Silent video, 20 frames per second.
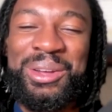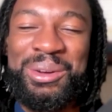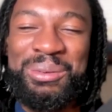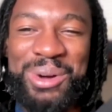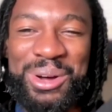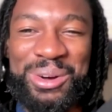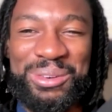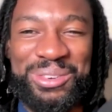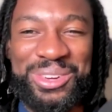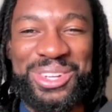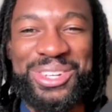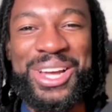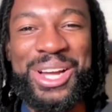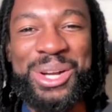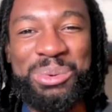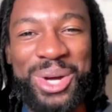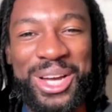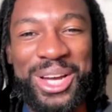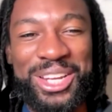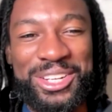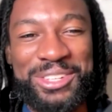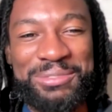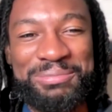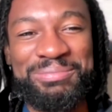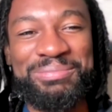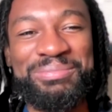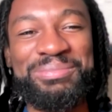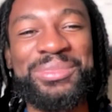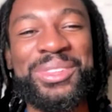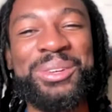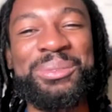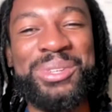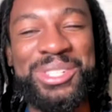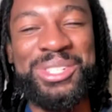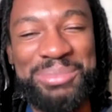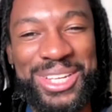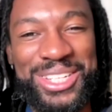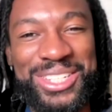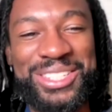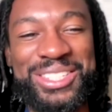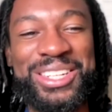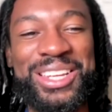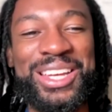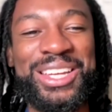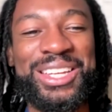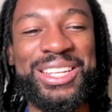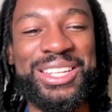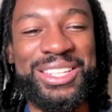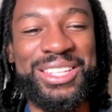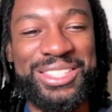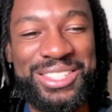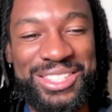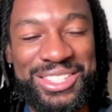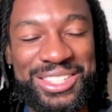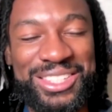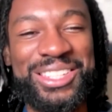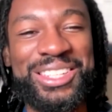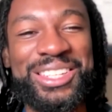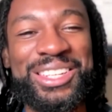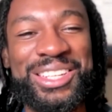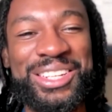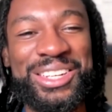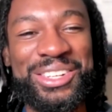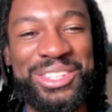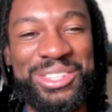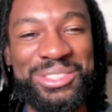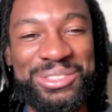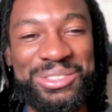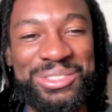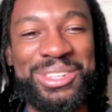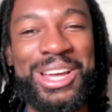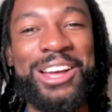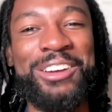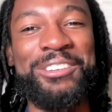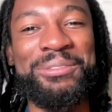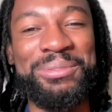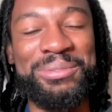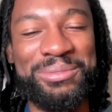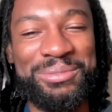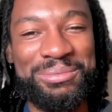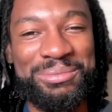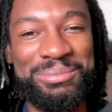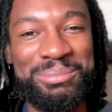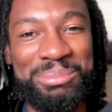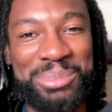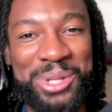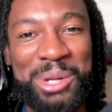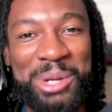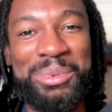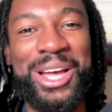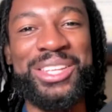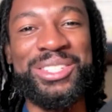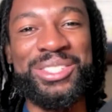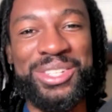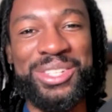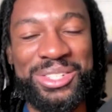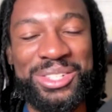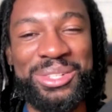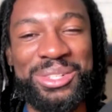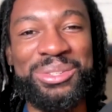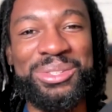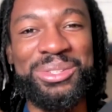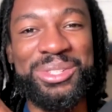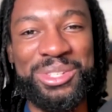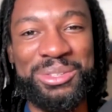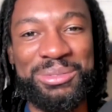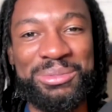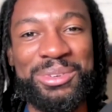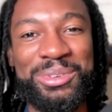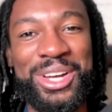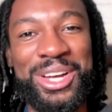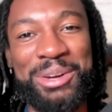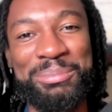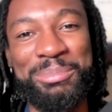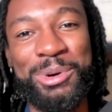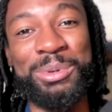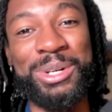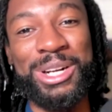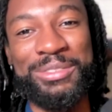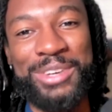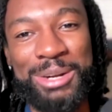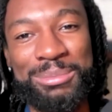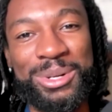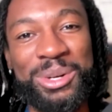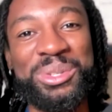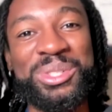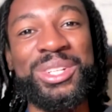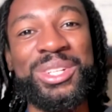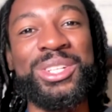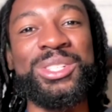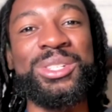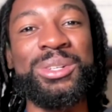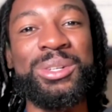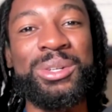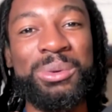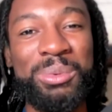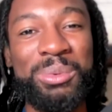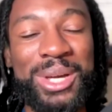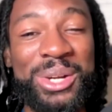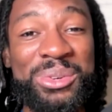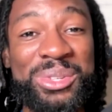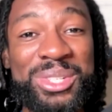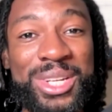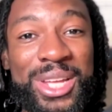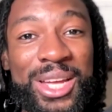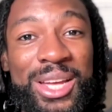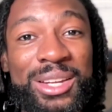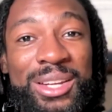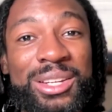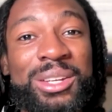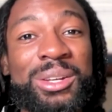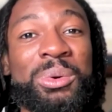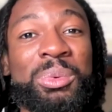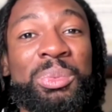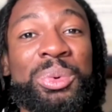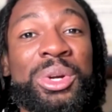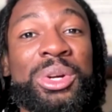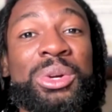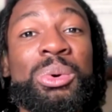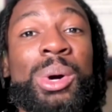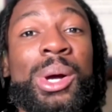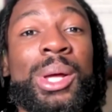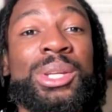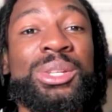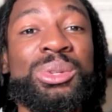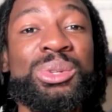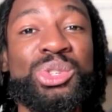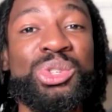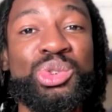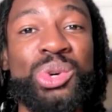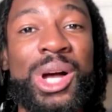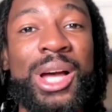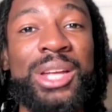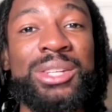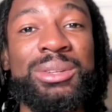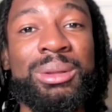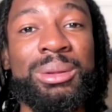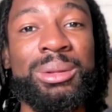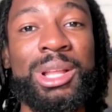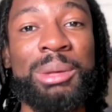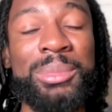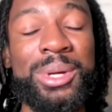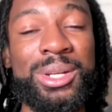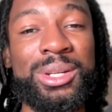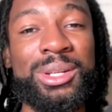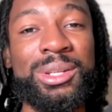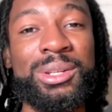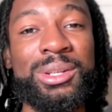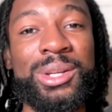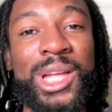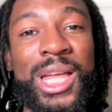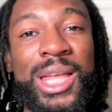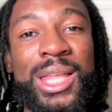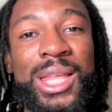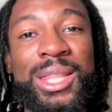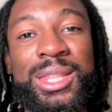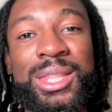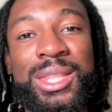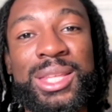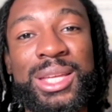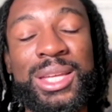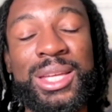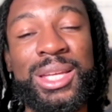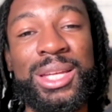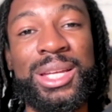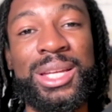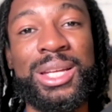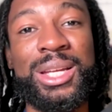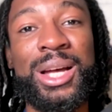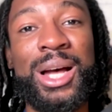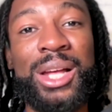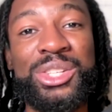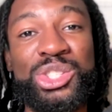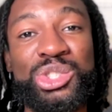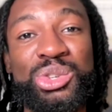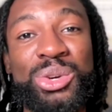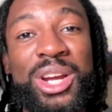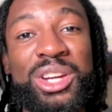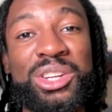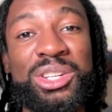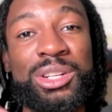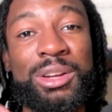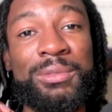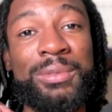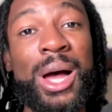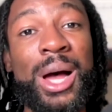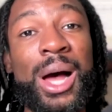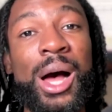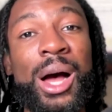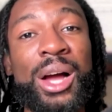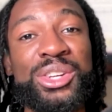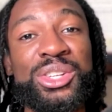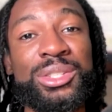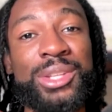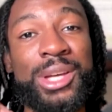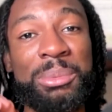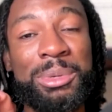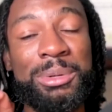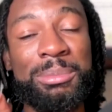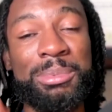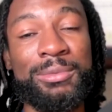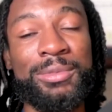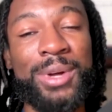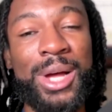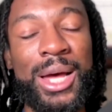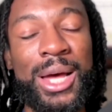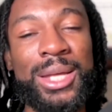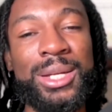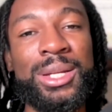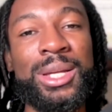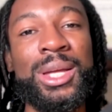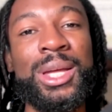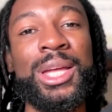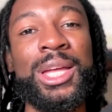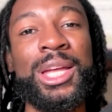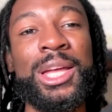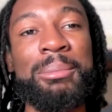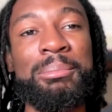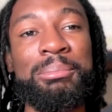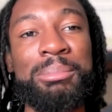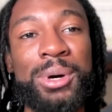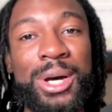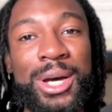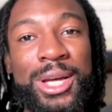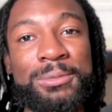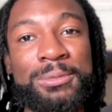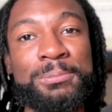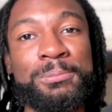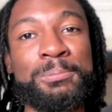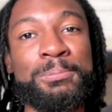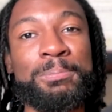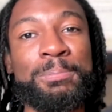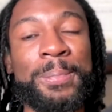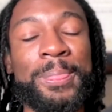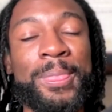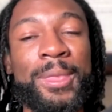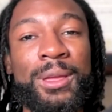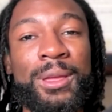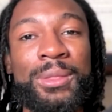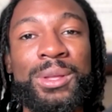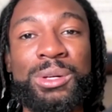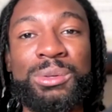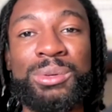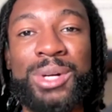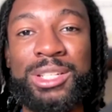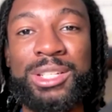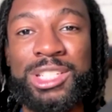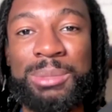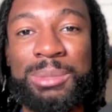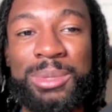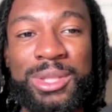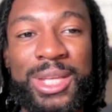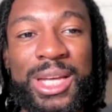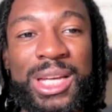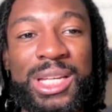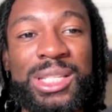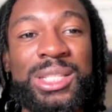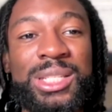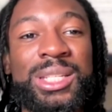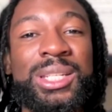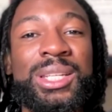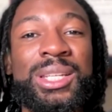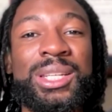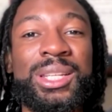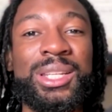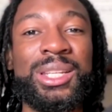whoa, not quite. What you mean to say is, you have bleomycin-induced pulmonary fibrosis. We understand. We're going to try to limit the concentration of oxygen that we provide. But in the grand scheme of things,